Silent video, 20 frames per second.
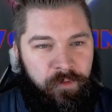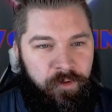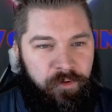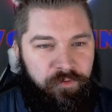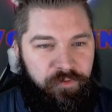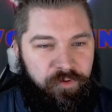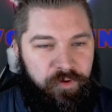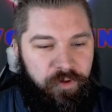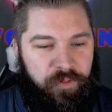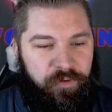
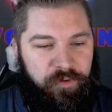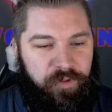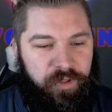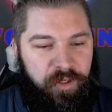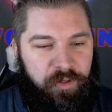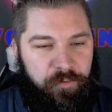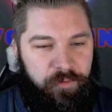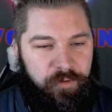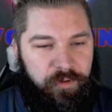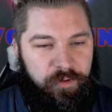Further
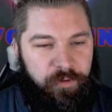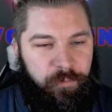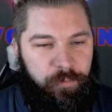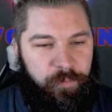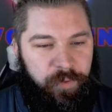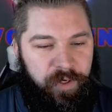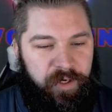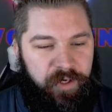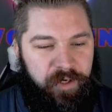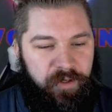down the
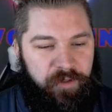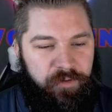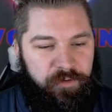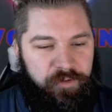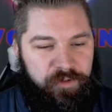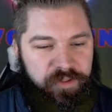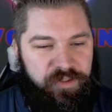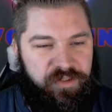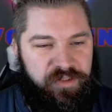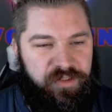Compare, you
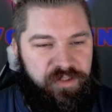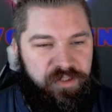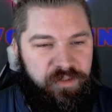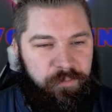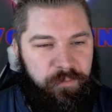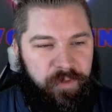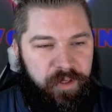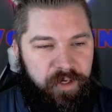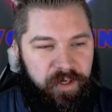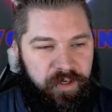can see
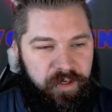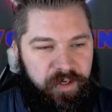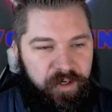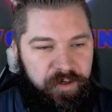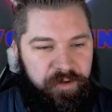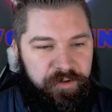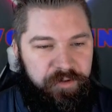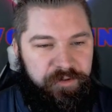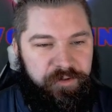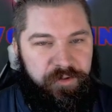meta
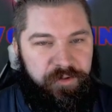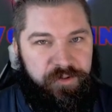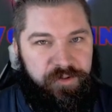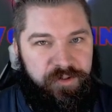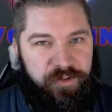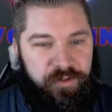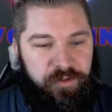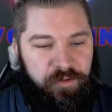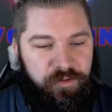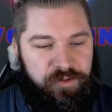characters
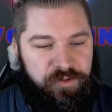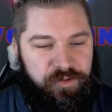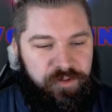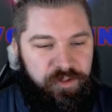and also